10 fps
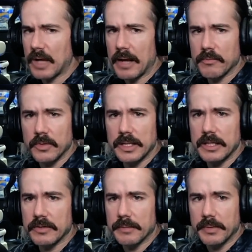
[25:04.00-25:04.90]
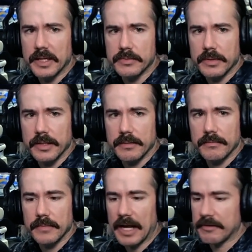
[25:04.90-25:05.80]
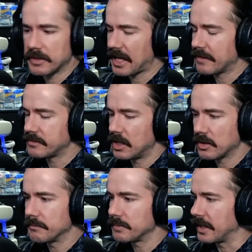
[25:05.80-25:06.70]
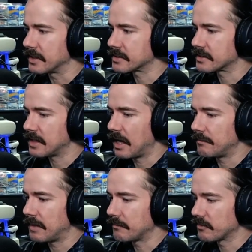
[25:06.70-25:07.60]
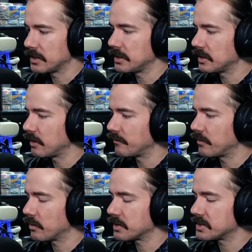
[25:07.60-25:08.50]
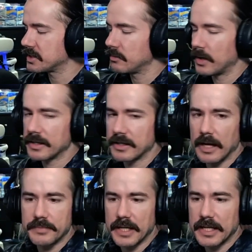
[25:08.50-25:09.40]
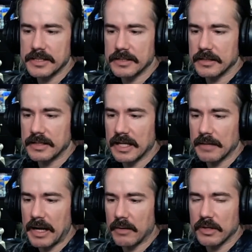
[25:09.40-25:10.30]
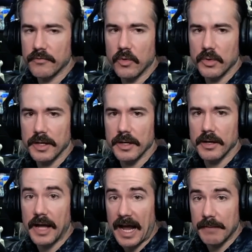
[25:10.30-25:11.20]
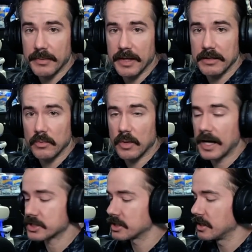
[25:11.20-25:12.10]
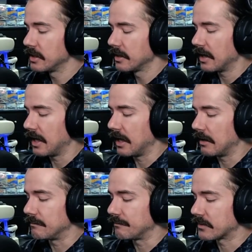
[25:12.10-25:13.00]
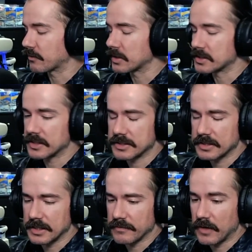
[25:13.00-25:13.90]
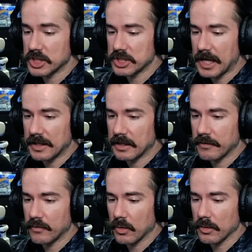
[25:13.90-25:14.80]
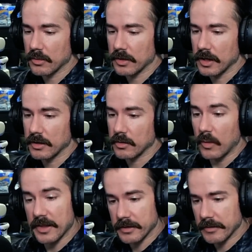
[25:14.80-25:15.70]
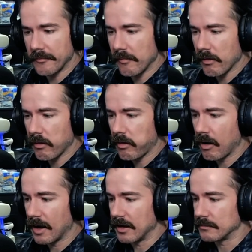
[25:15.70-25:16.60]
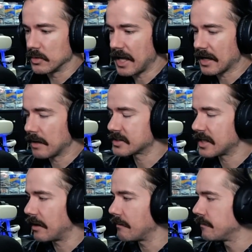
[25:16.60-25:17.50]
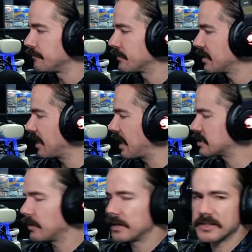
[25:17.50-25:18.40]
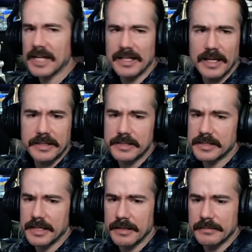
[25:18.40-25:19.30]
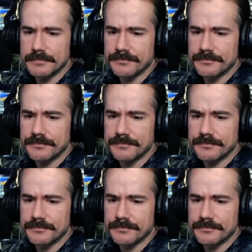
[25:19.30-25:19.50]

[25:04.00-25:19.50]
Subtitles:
I'm really, really pleased with it. I really have no complaints. I'm really looking forward to see what updates they come out with for the app and the watch. For instance, the functionality for the weather, when that comes out, as well as I'd like to see